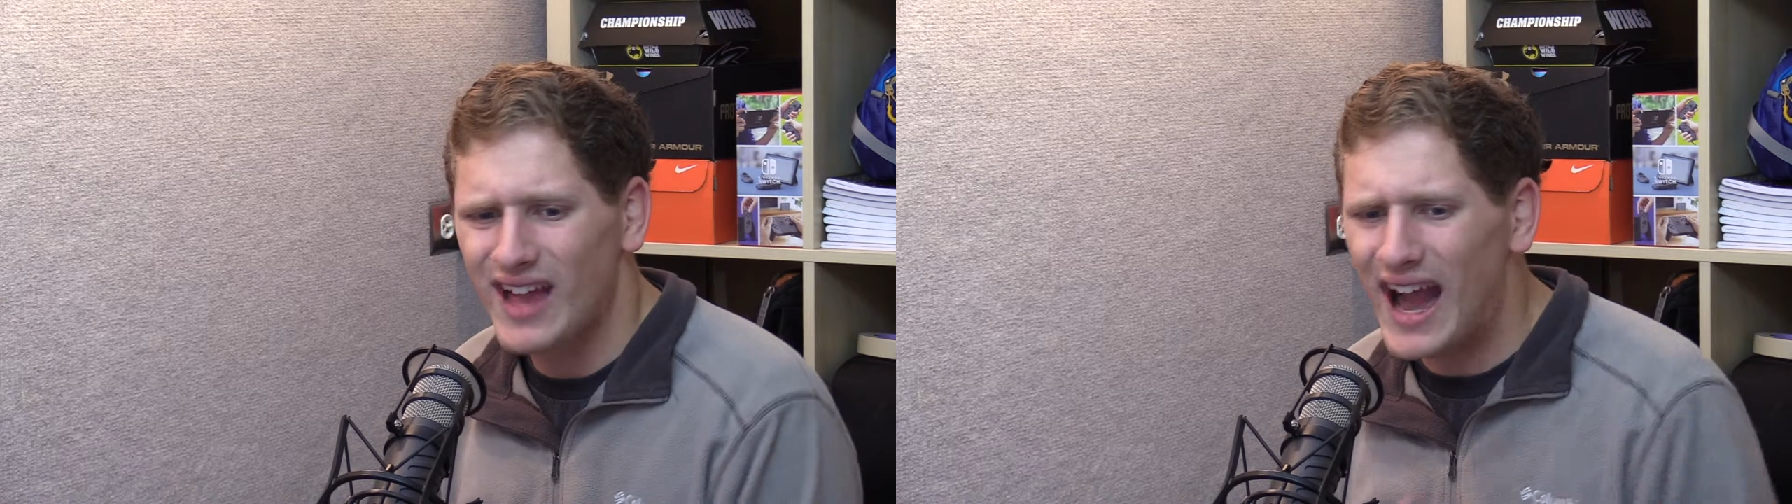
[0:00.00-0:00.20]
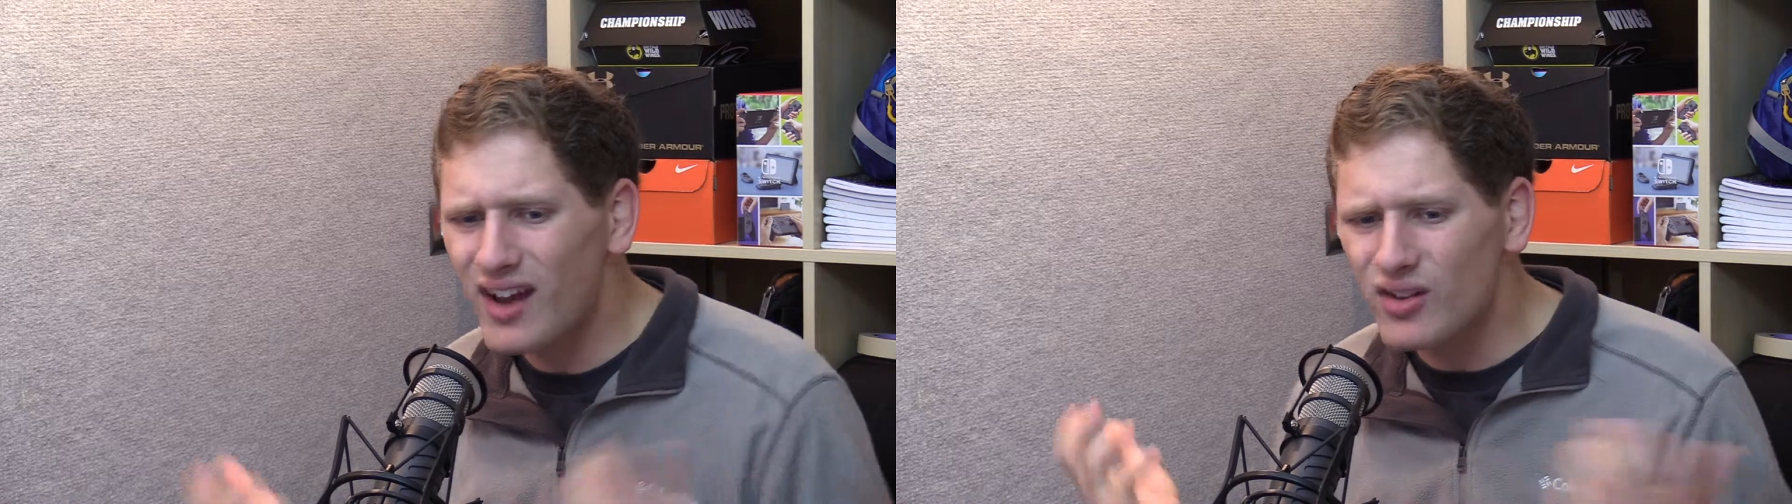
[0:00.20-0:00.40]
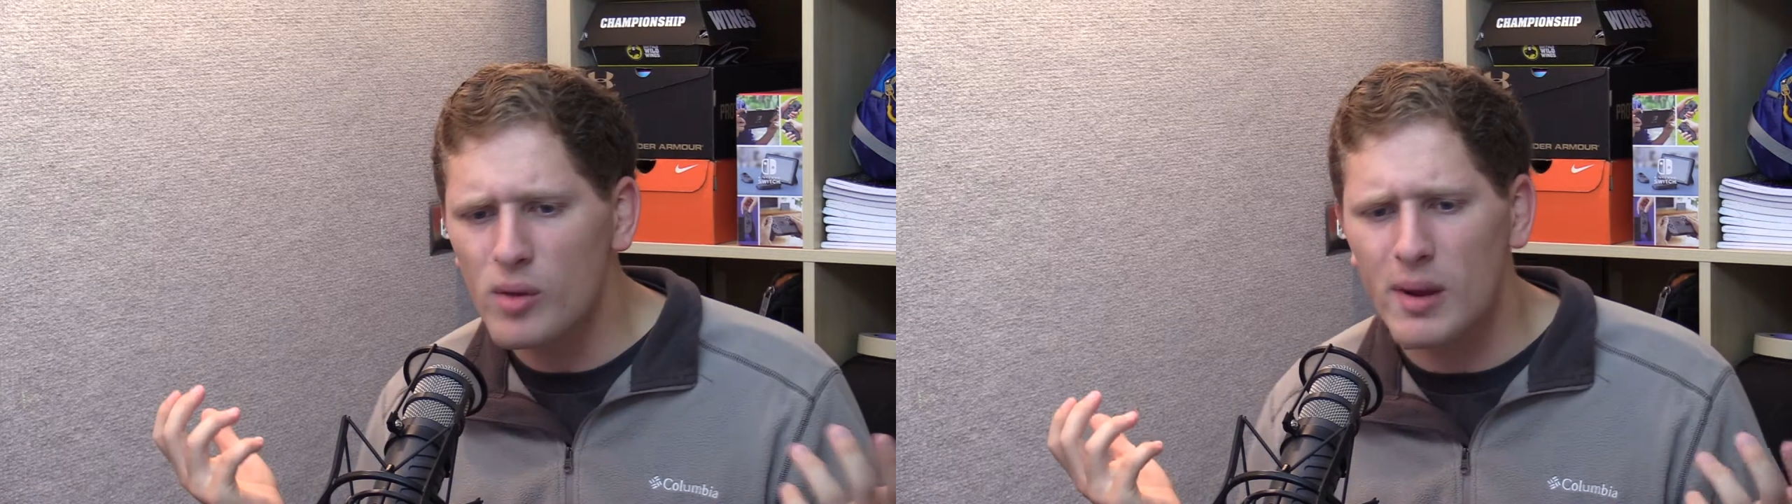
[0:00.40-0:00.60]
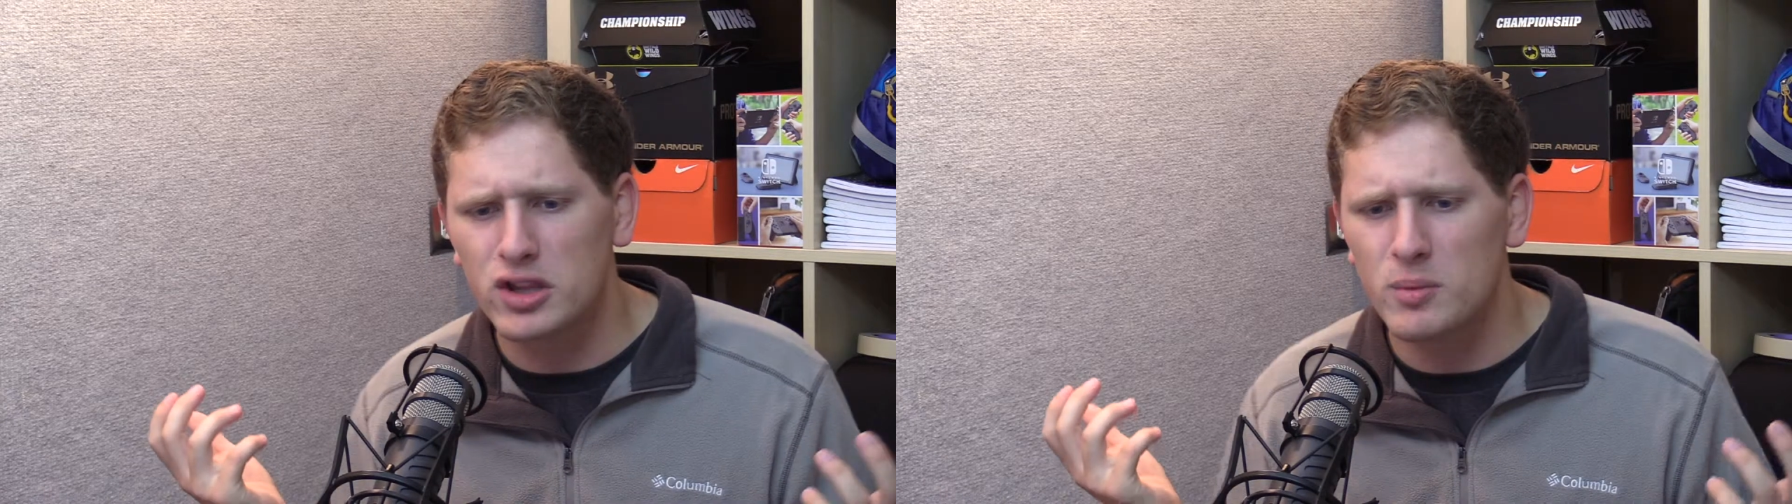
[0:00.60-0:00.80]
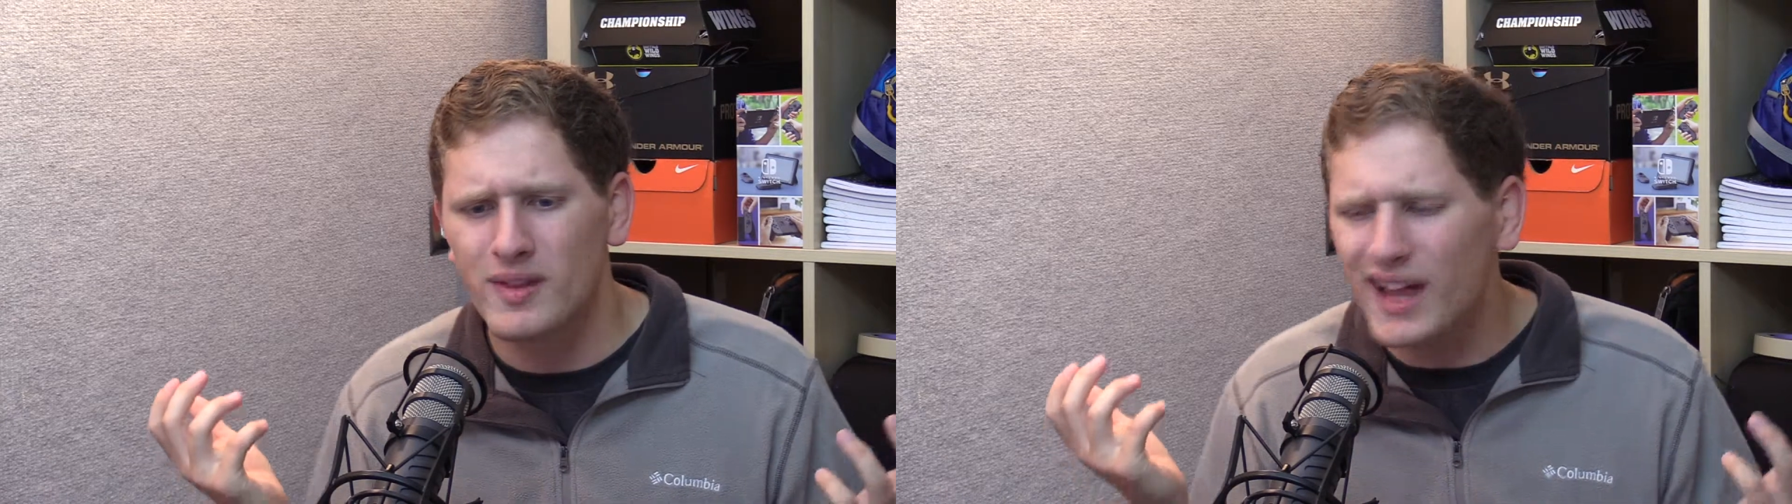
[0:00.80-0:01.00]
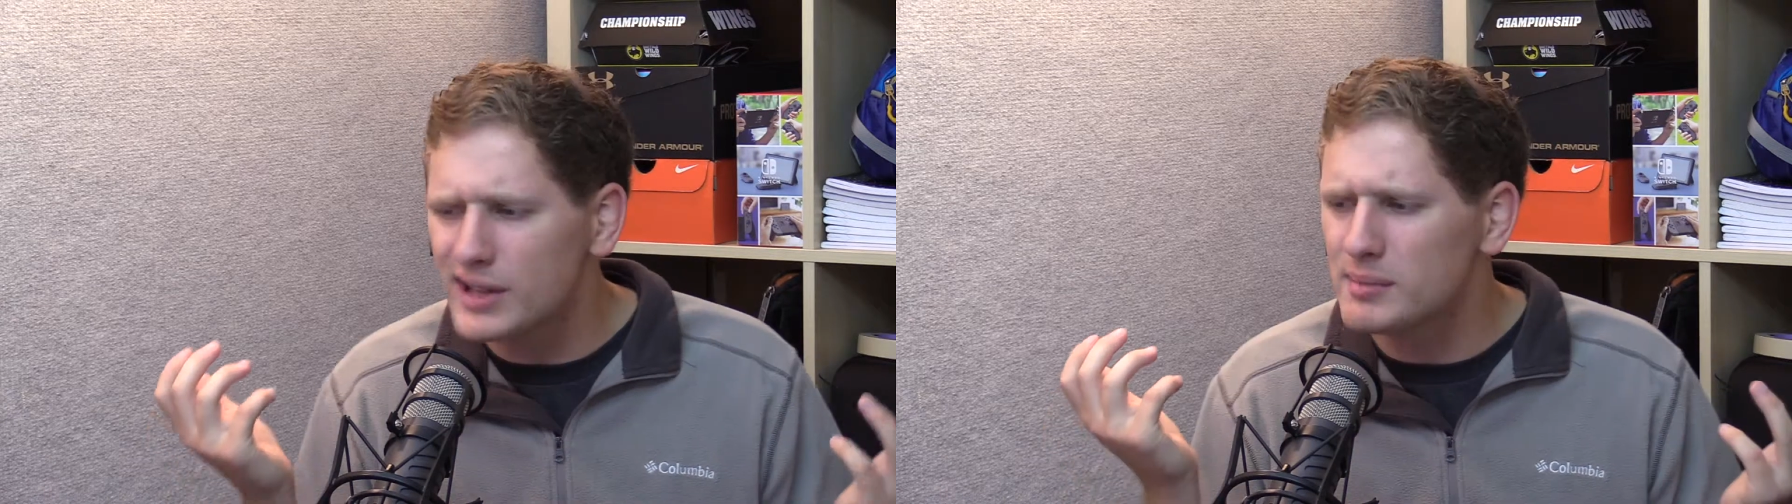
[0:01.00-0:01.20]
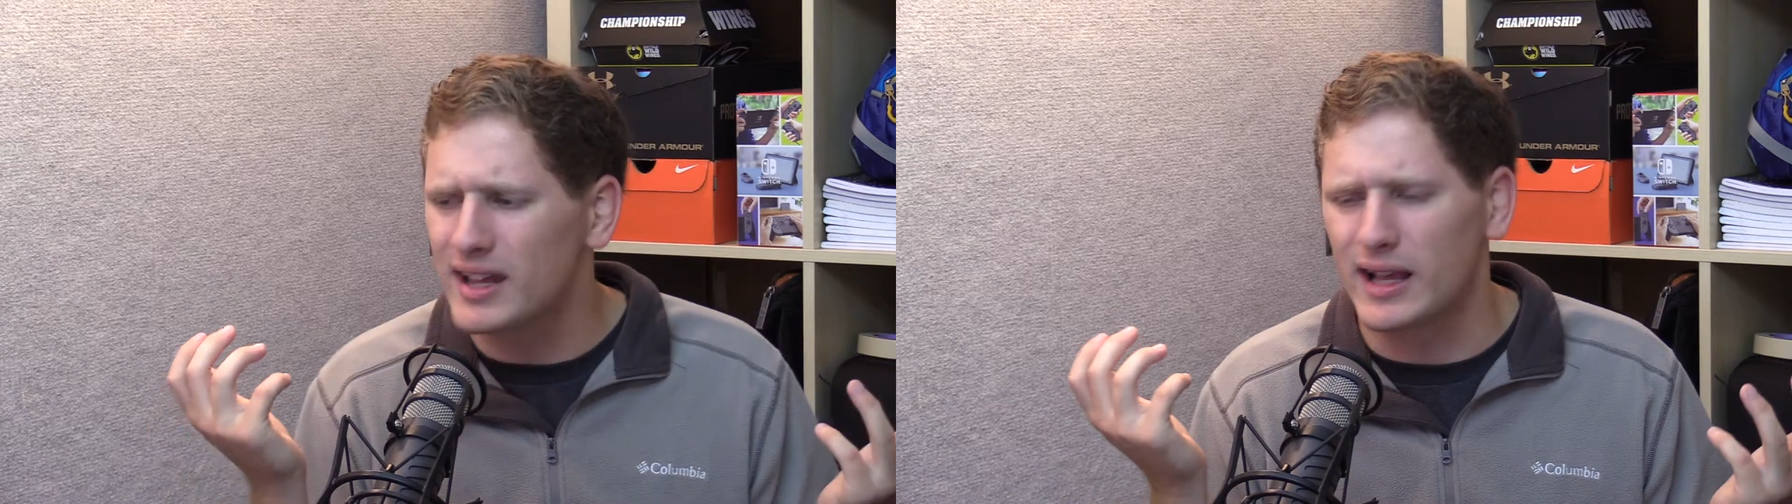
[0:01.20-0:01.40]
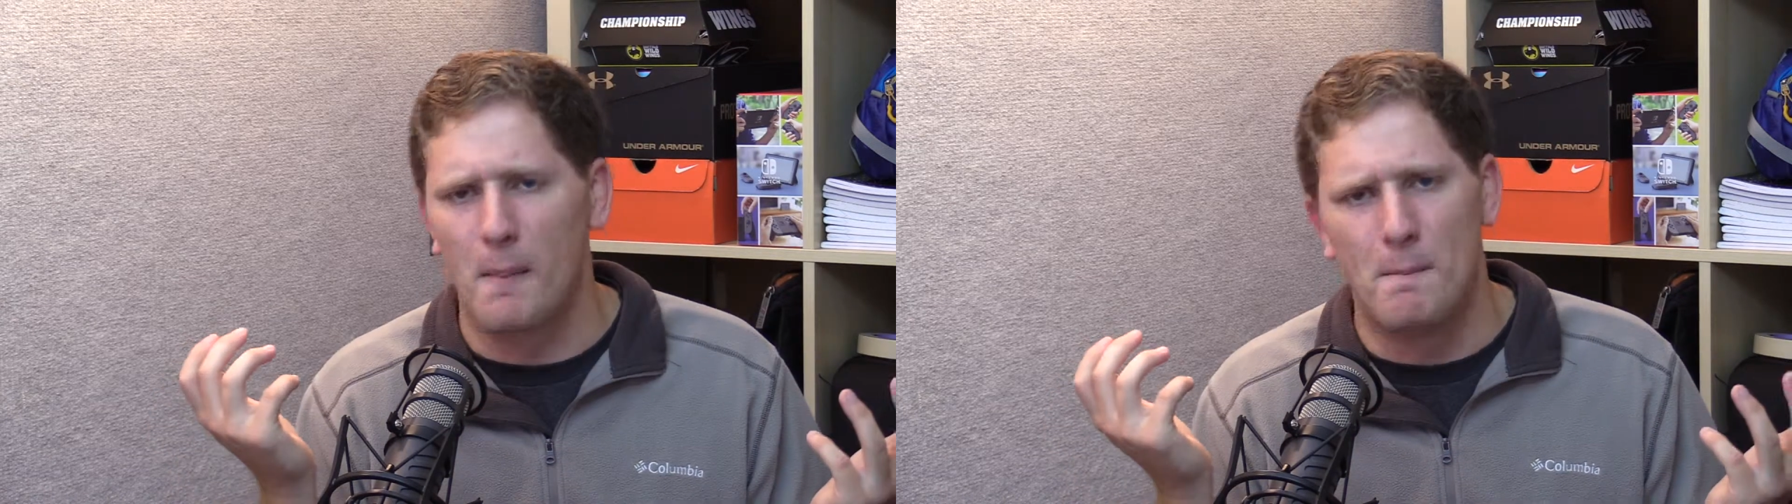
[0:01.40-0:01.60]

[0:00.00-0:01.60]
I don't know about you, but that seems like a